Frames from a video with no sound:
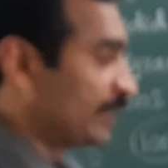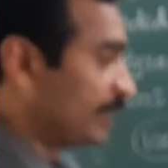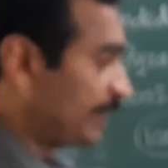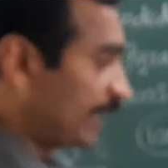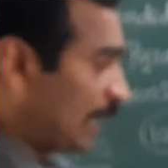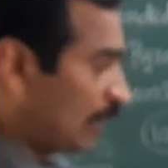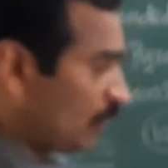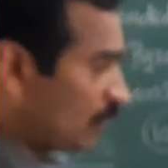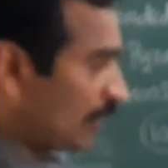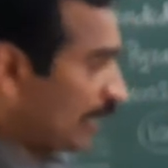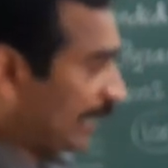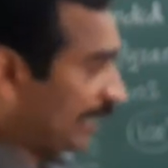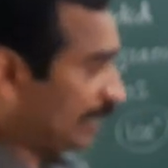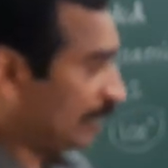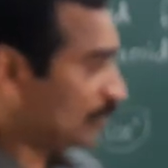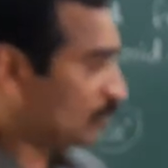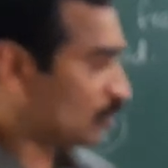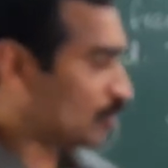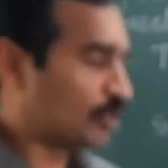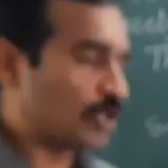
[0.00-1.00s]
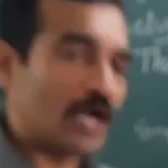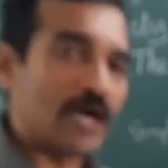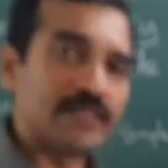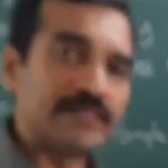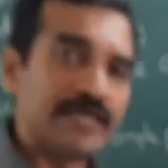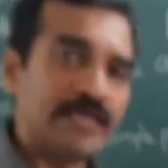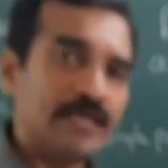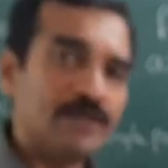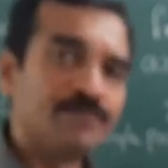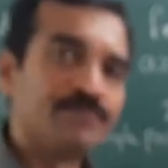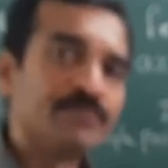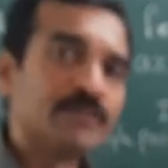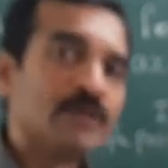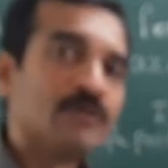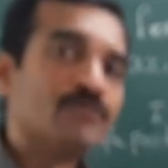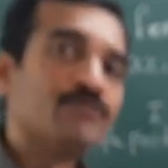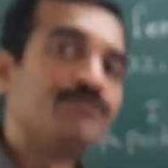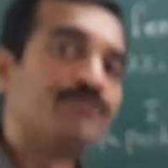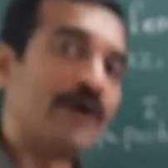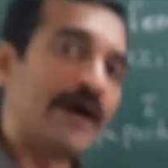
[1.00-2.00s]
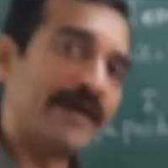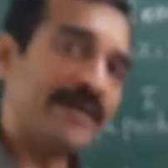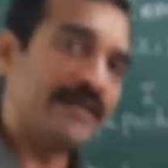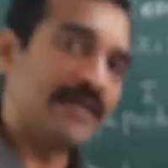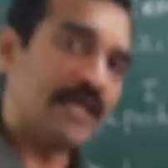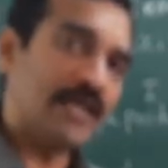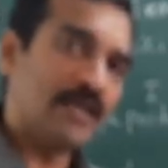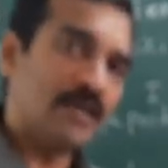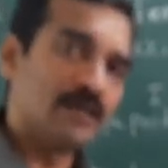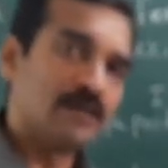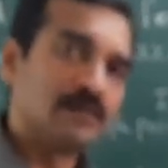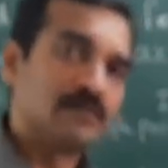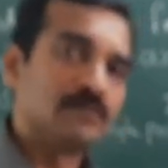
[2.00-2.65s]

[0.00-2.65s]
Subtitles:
Now I need to draw the final